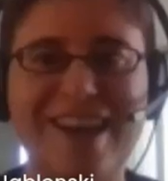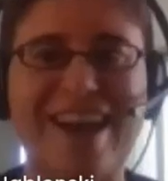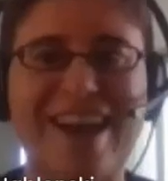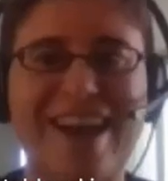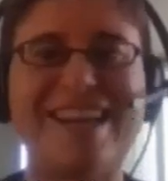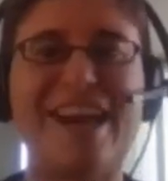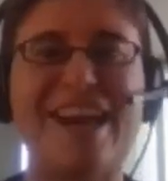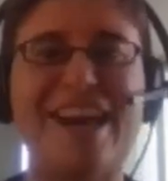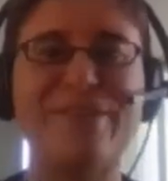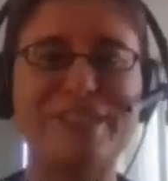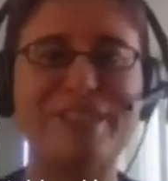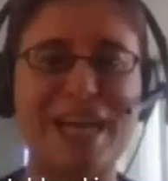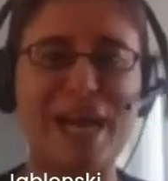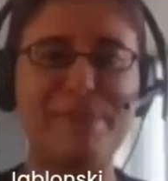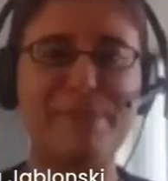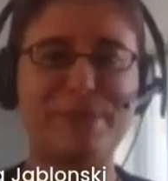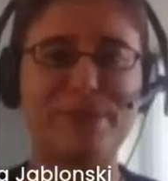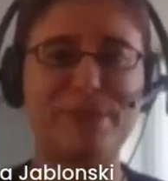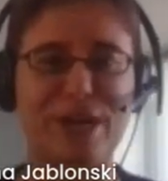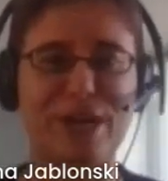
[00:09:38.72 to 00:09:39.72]
Okay, now for
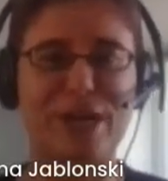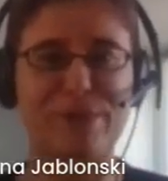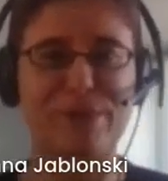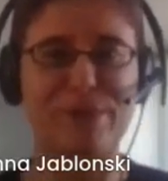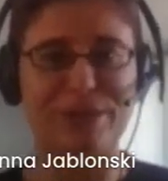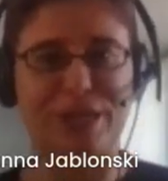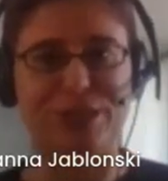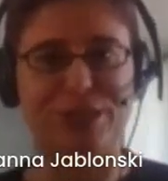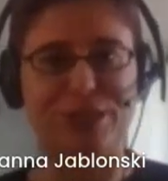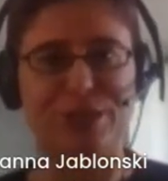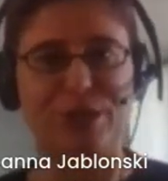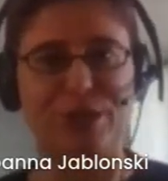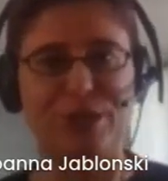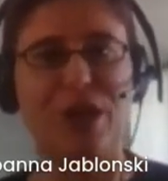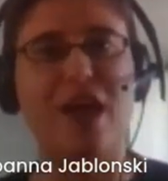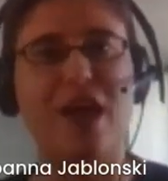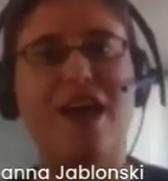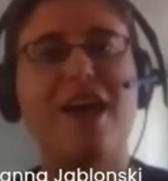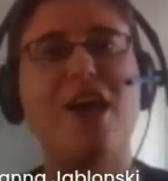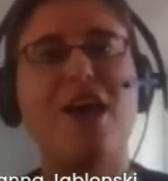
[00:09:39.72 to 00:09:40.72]
types of documentation.
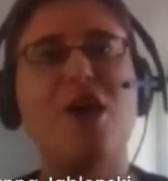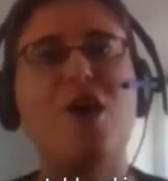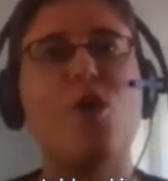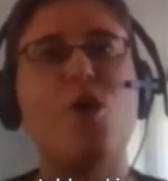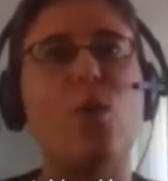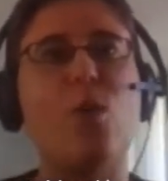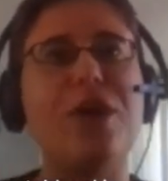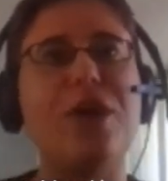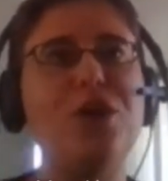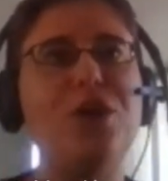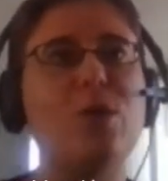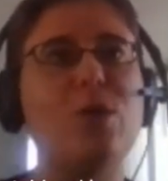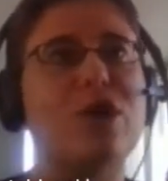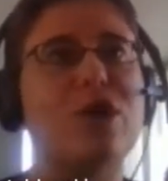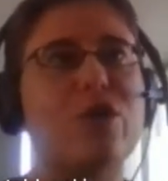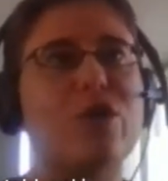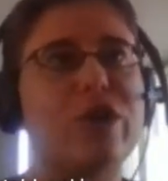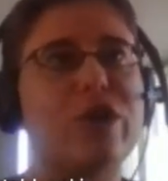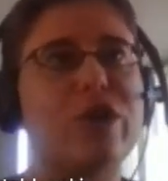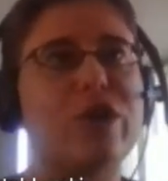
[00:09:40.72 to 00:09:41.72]
When you are
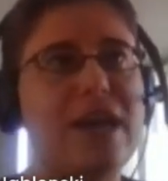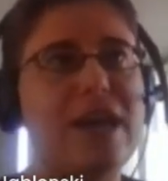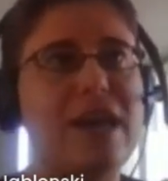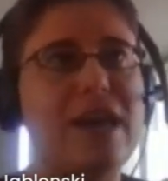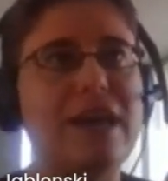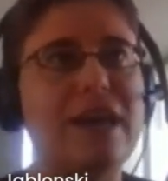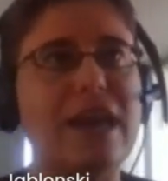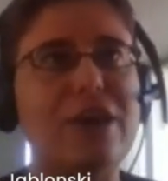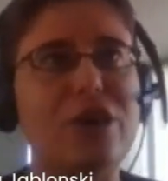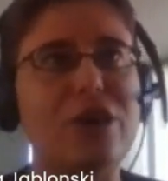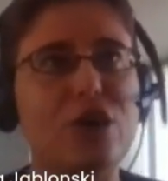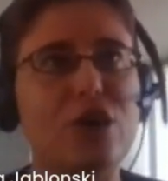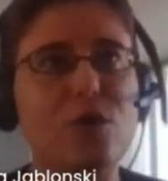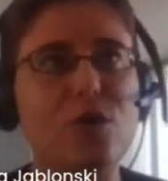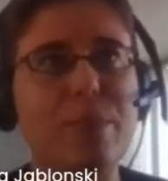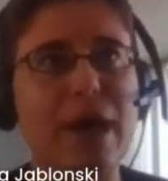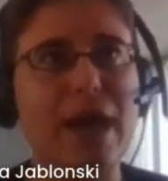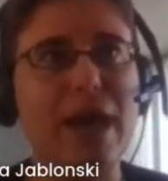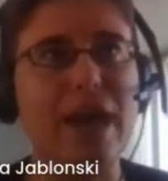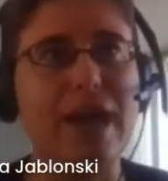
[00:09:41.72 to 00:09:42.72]
creating a new
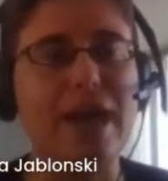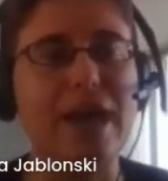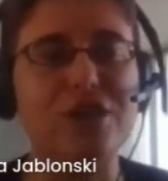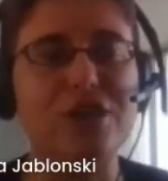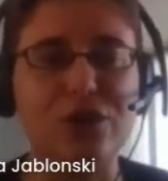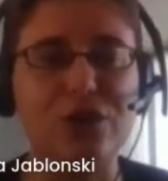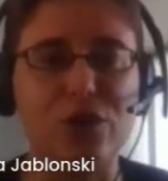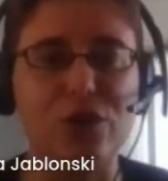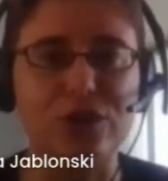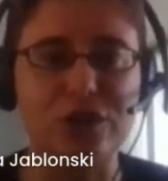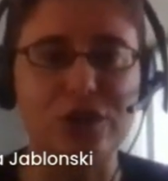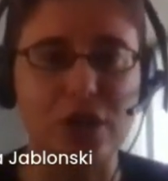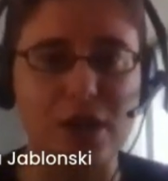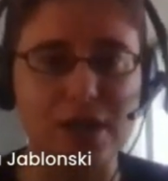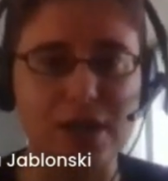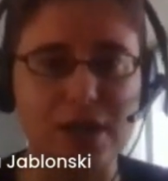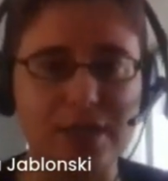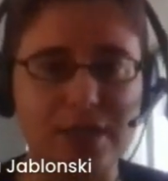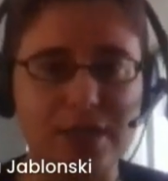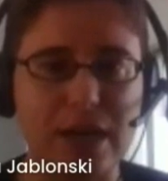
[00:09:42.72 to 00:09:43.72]
page in your
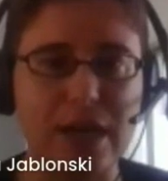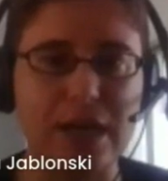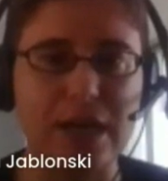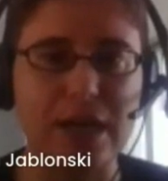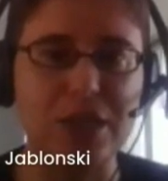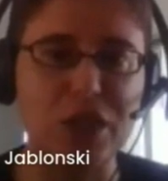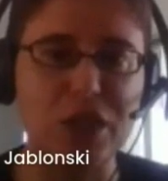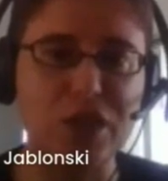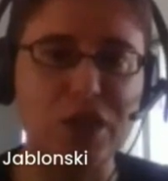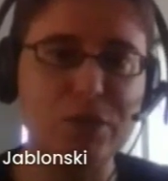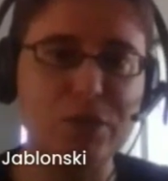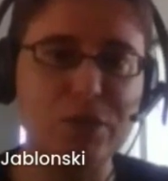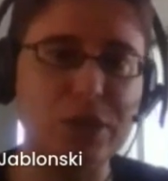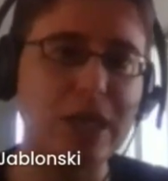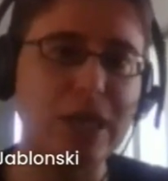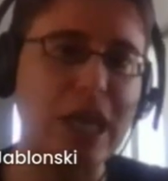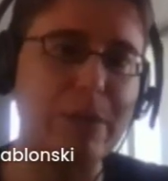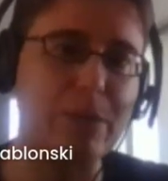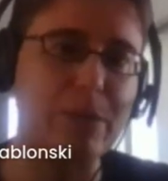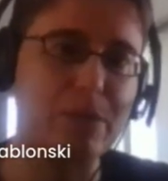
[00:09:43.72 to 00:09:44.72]
doc site, it's useful to
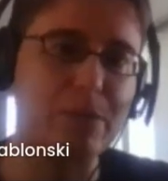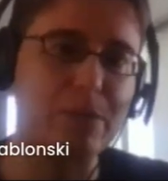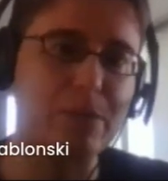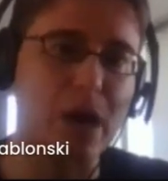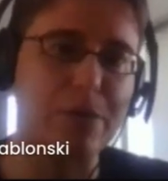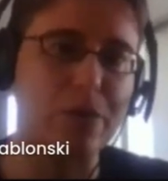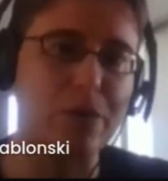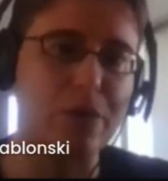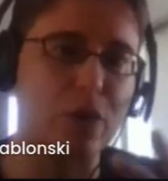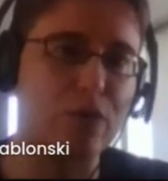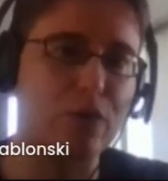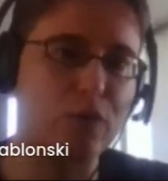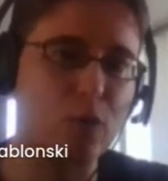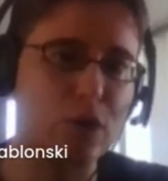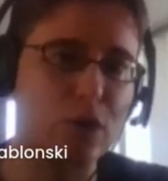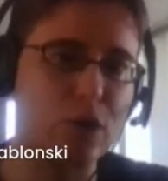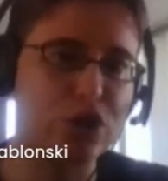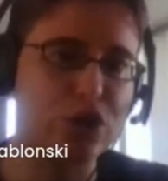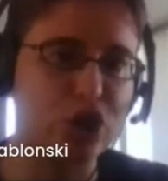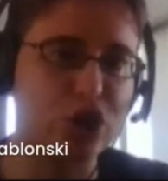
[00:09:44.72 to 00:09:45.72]
keep in mind that there are
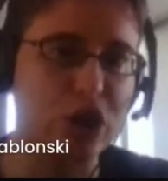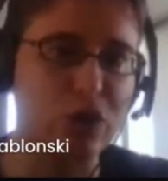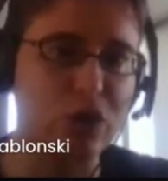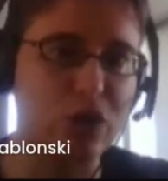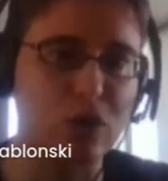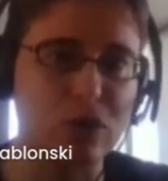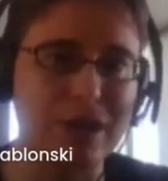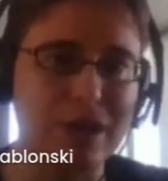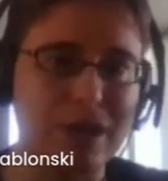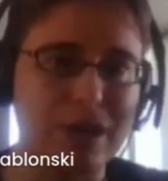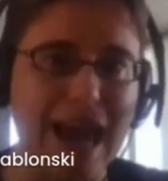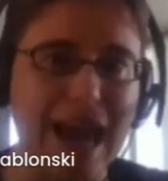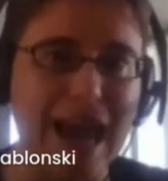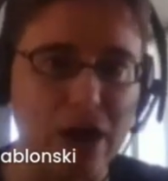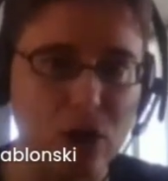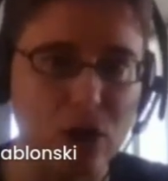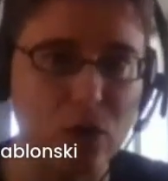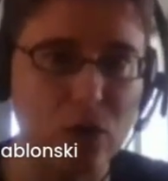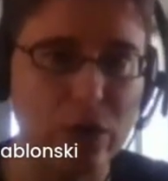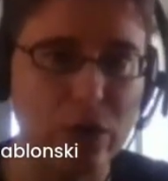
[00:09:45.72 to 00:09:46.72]
4 general
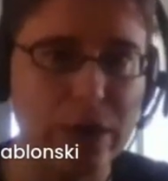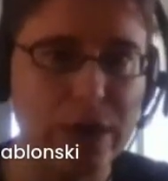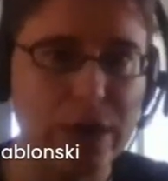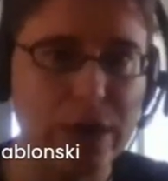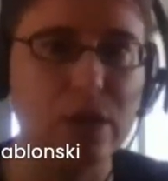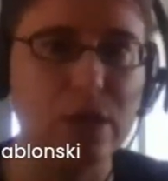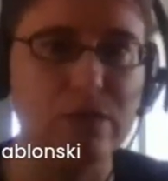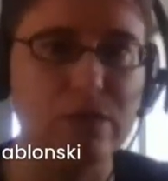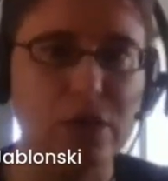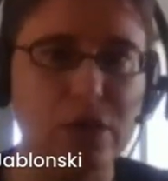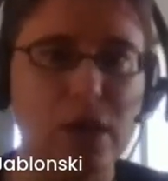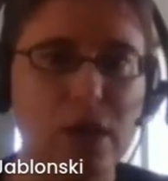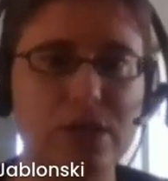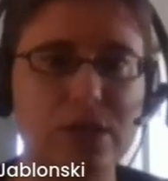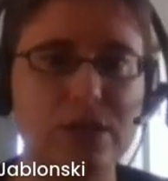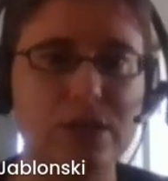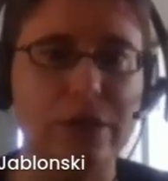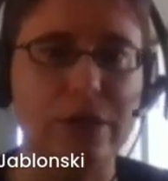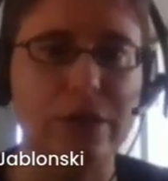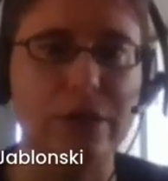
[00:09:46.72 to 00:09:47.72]
categories of
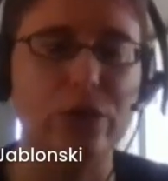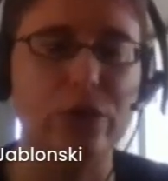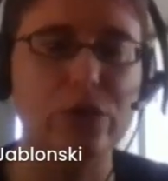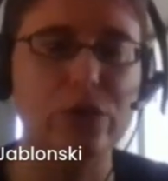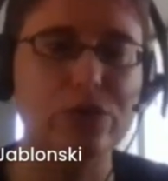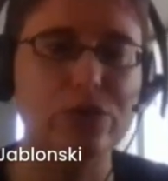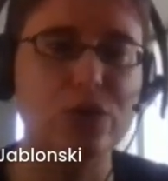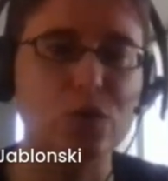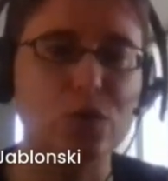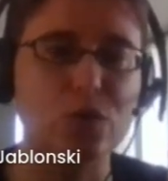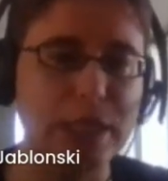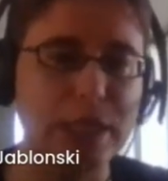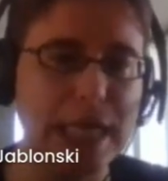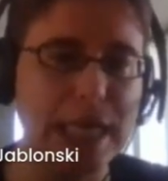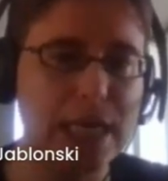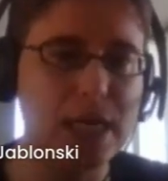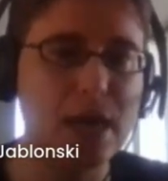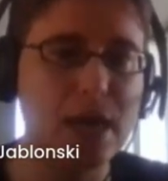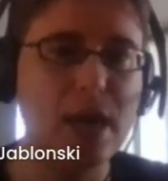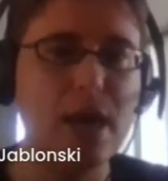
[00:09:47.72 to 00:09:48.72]
docs that your users will
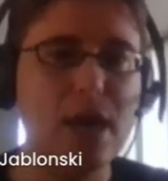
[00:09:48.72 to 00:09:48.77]
need,